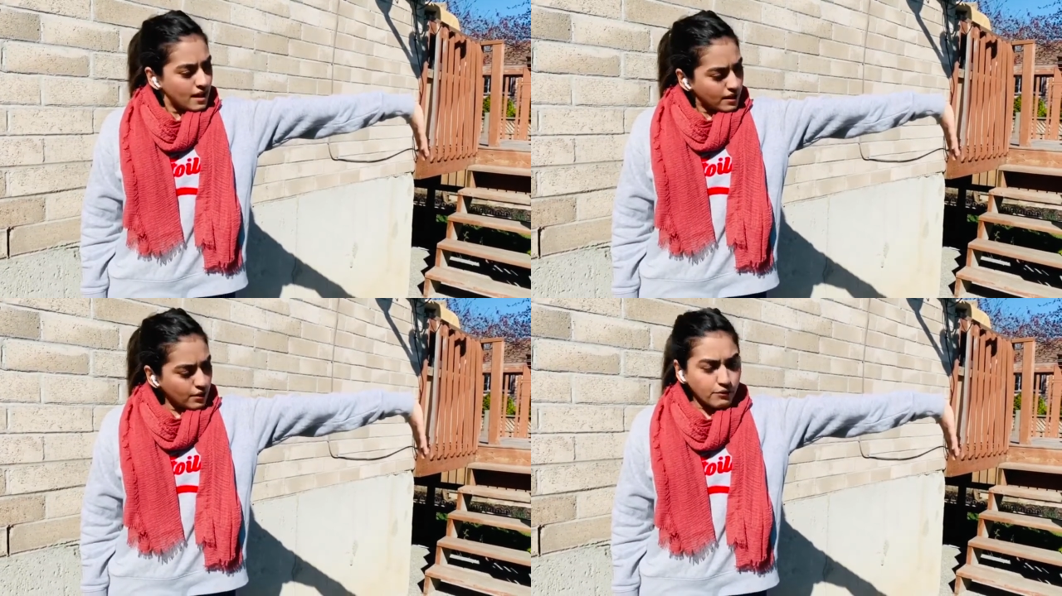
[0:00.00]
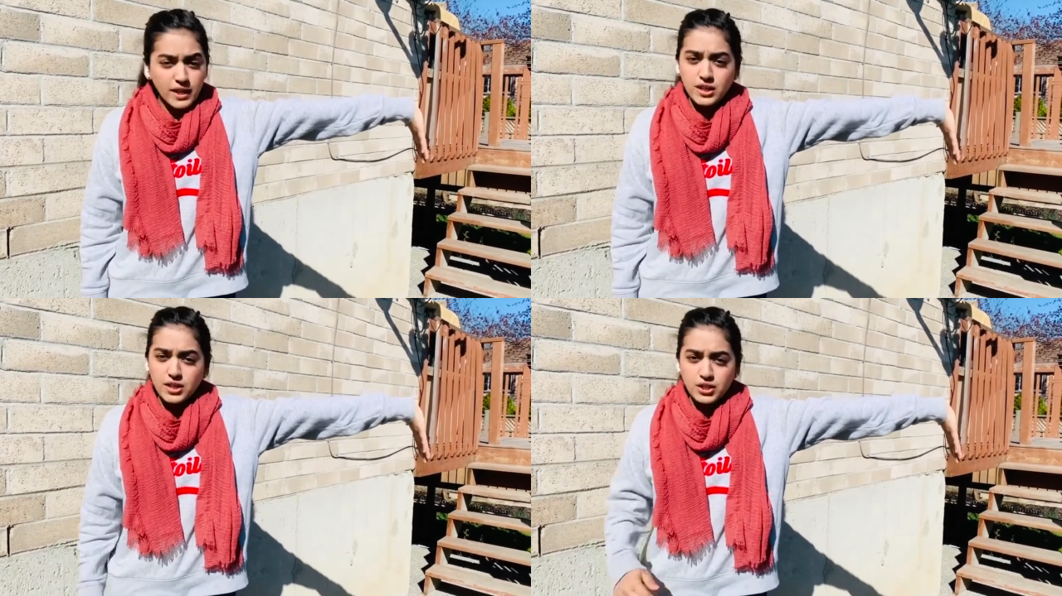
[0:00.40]
the
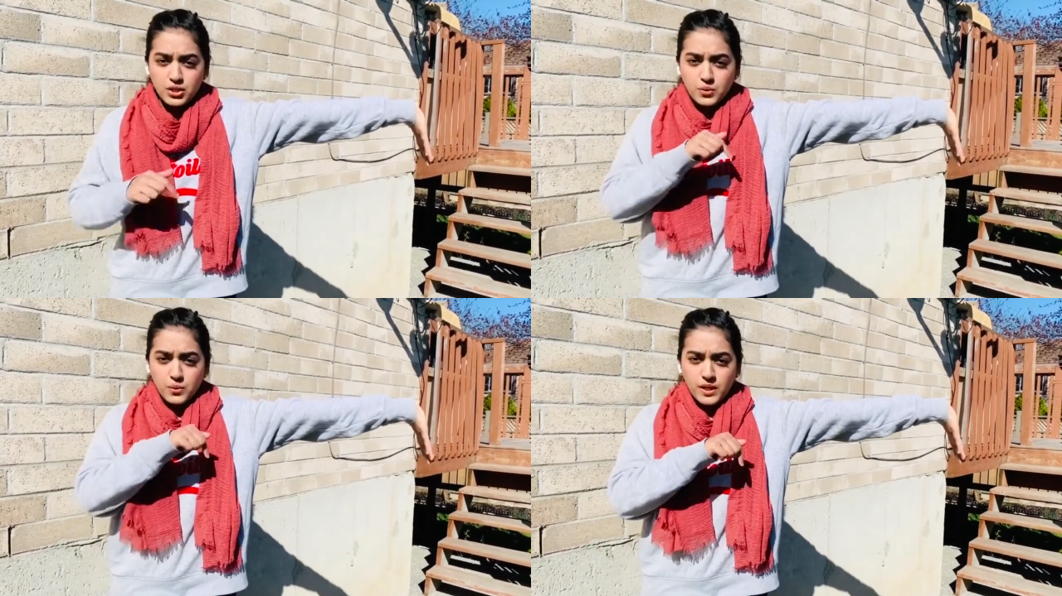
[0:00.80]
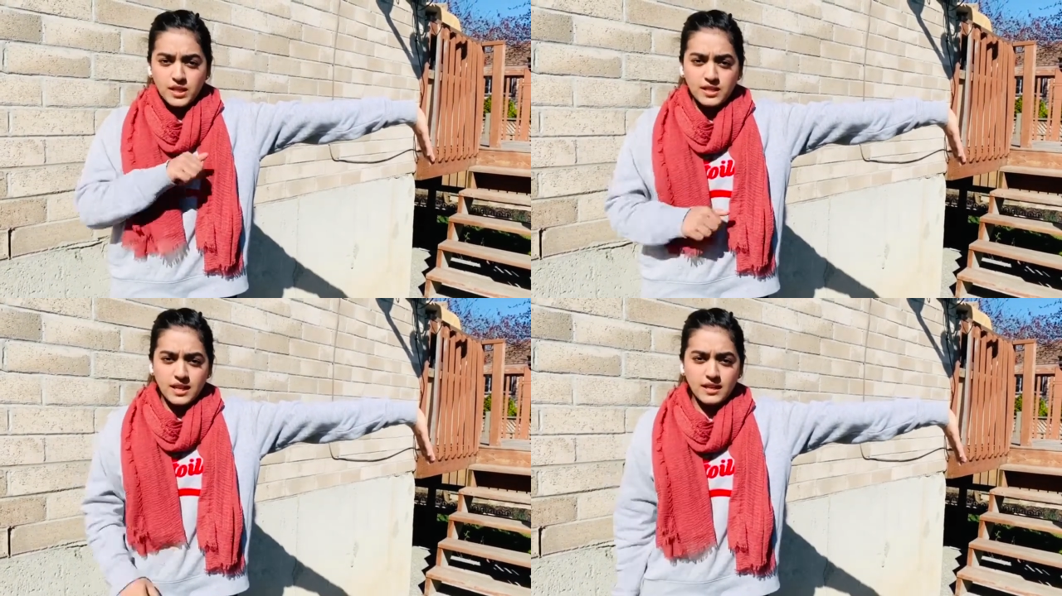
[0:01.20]
fingers
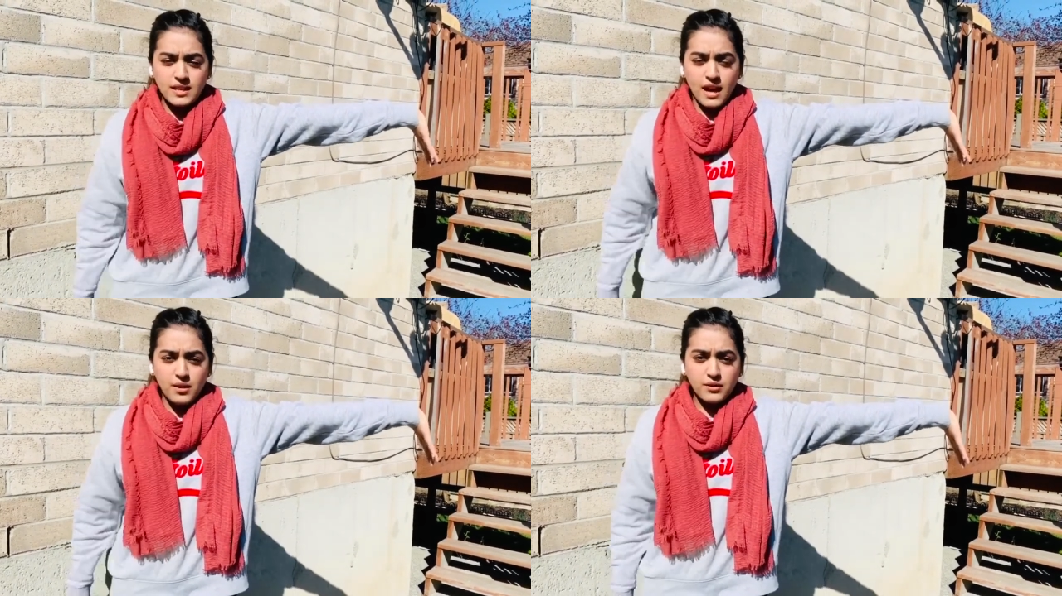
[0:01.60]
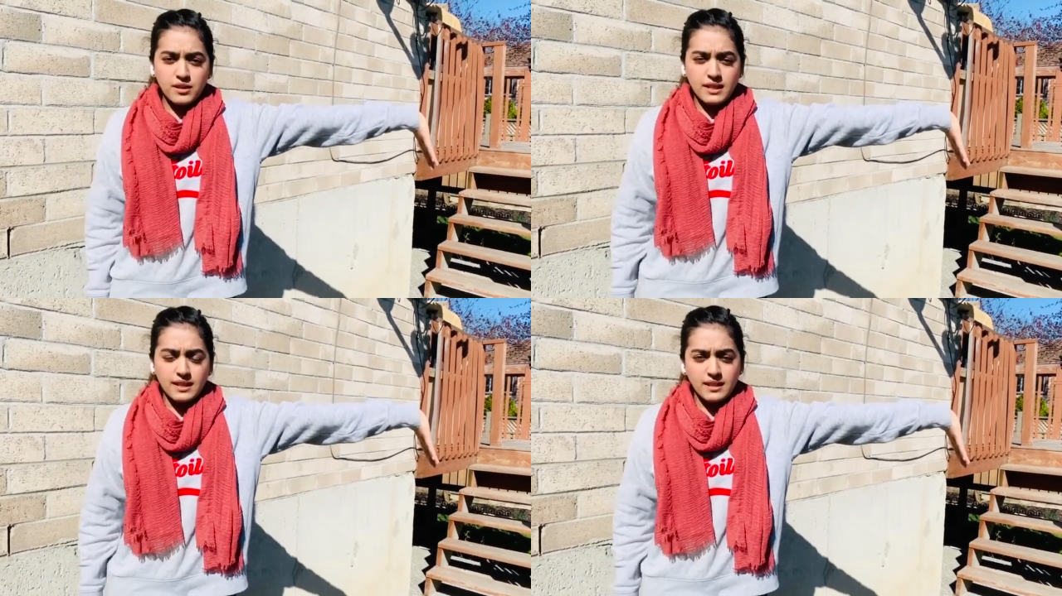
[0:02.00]
towards down,
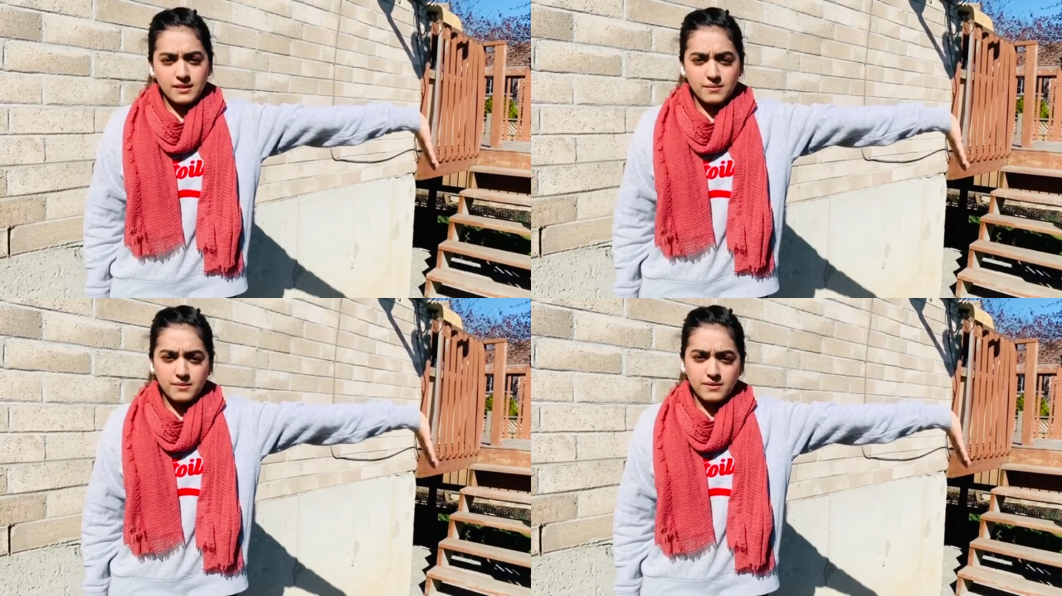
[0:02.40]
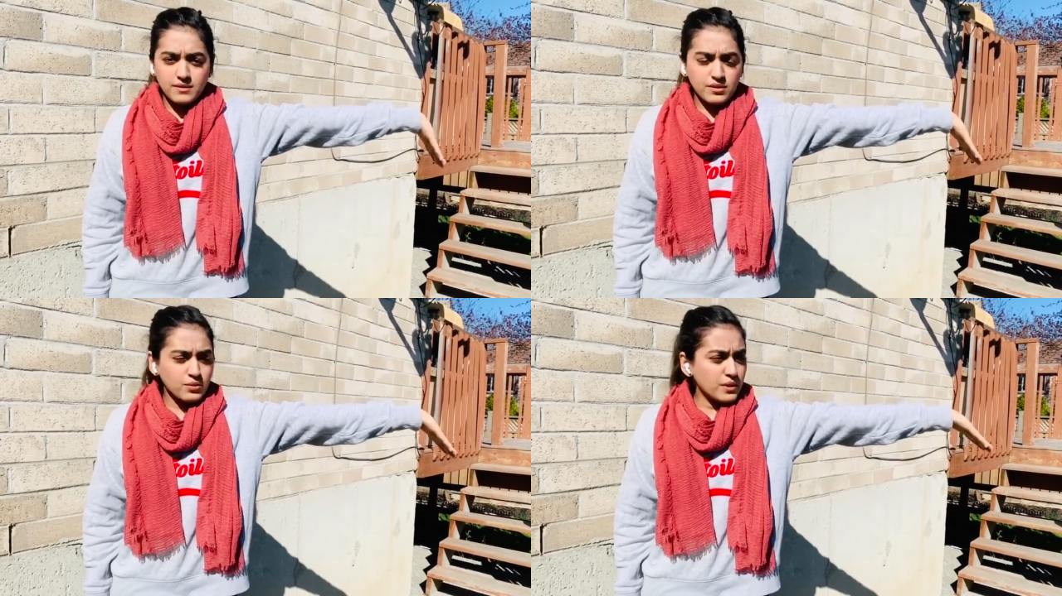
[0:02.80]
like
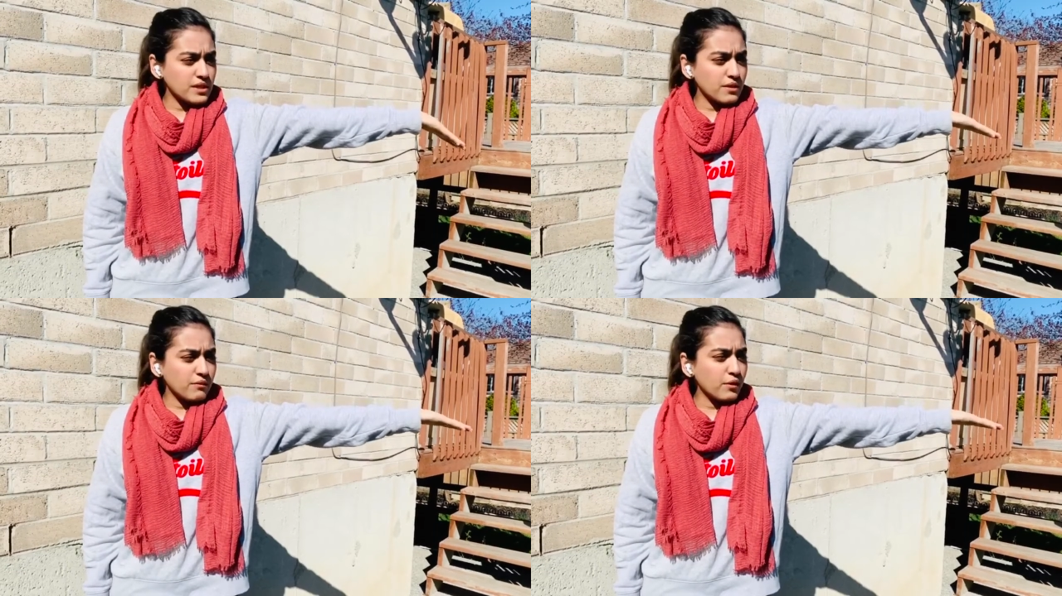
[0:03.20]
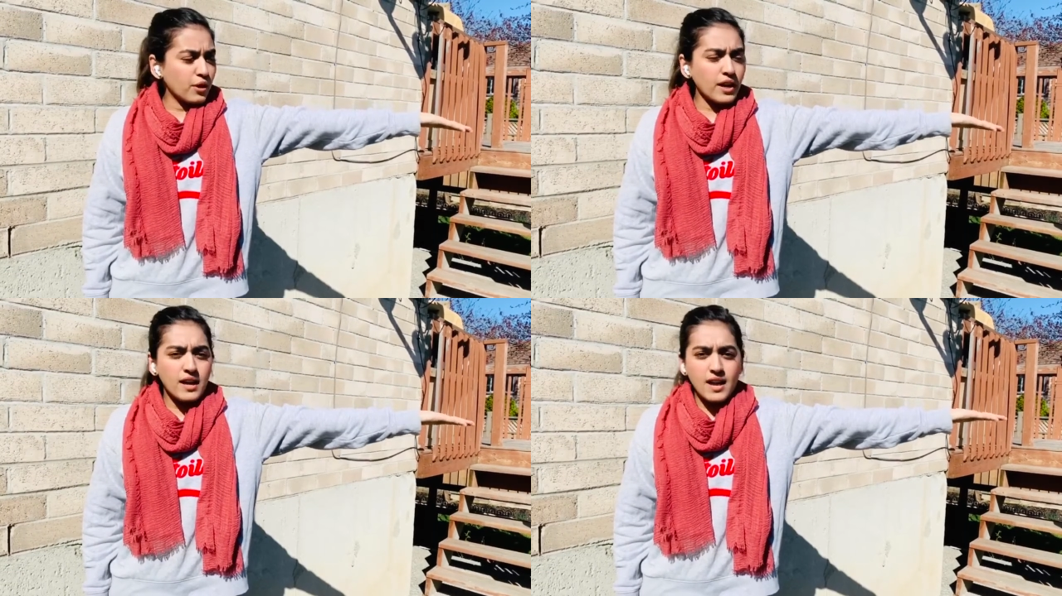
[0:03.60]
towards the
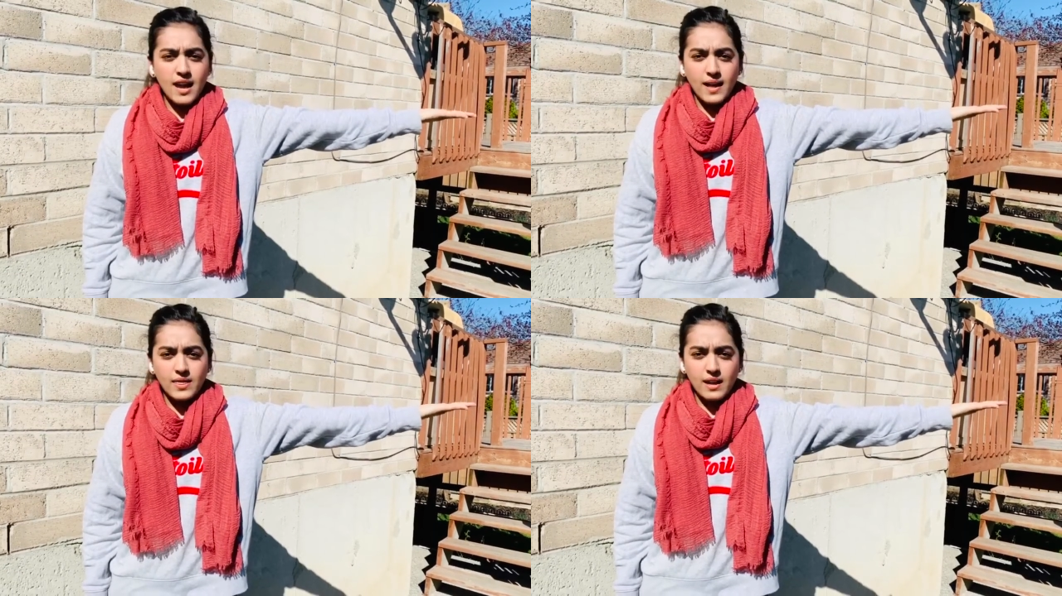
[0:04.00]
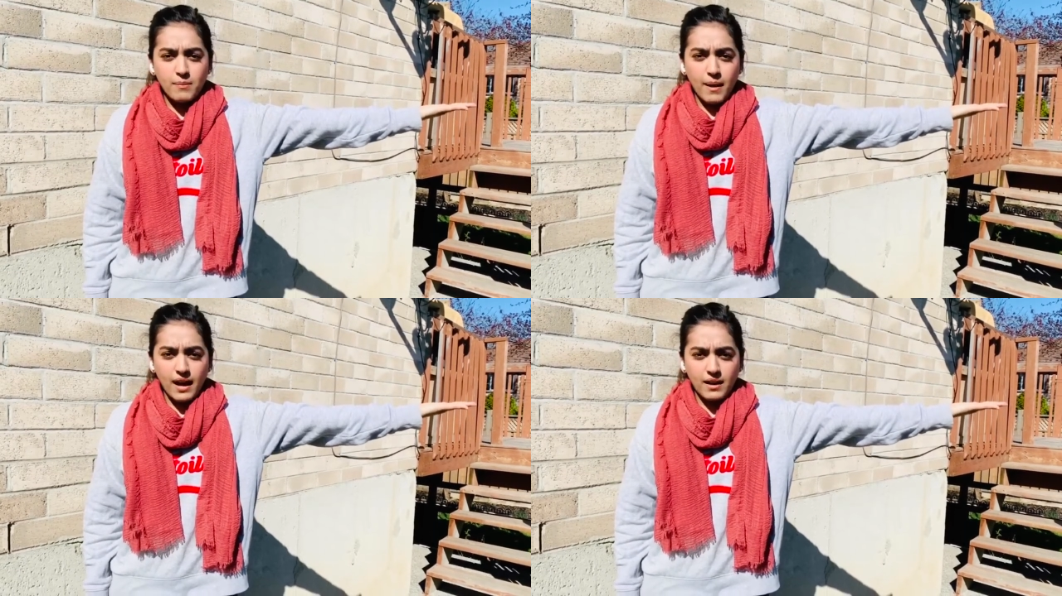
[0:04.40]
floor, and then
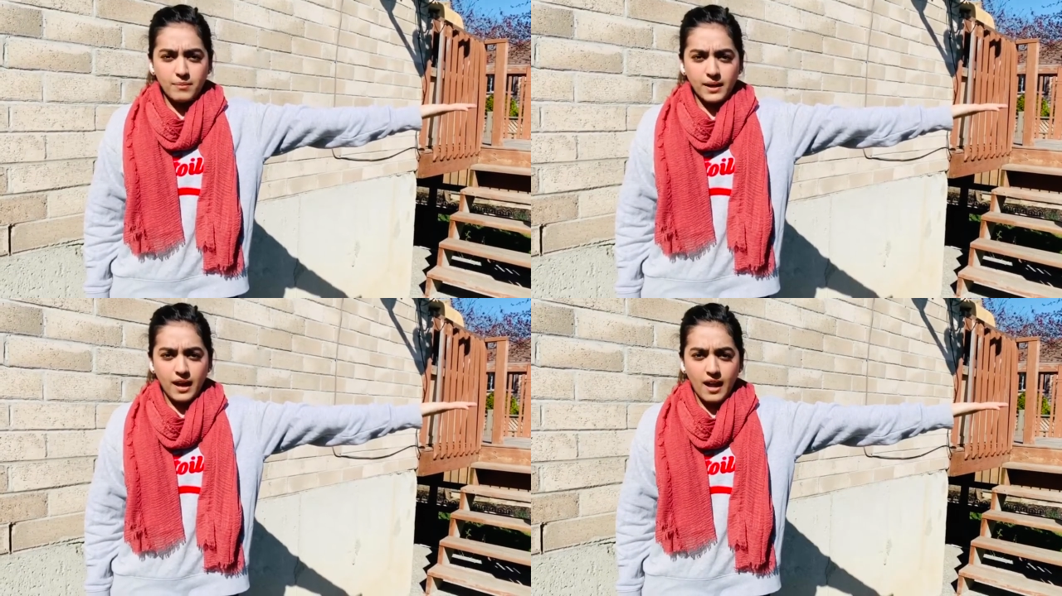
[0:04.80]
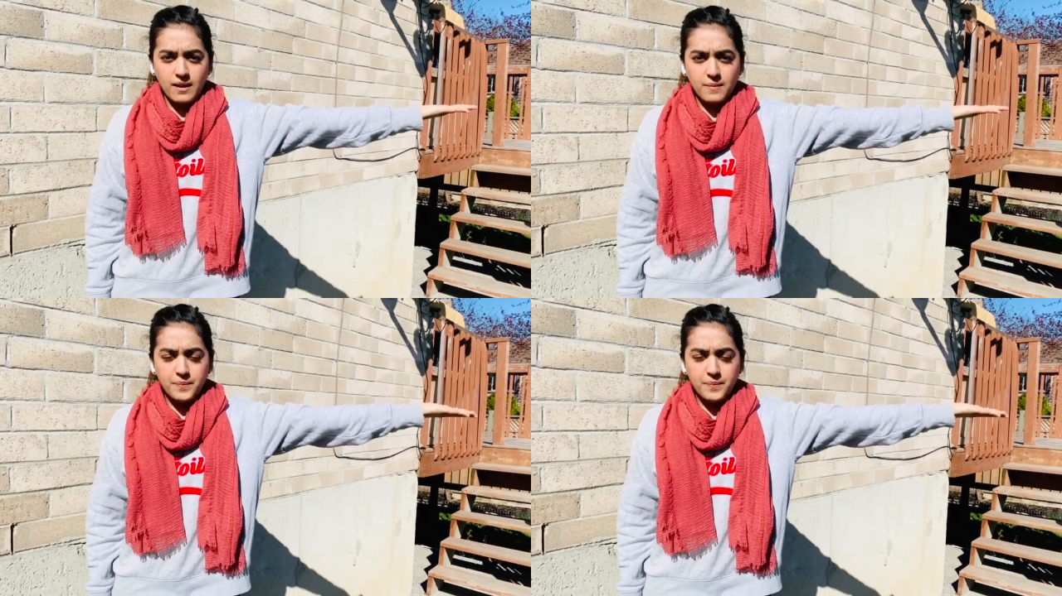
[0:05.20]
back up again.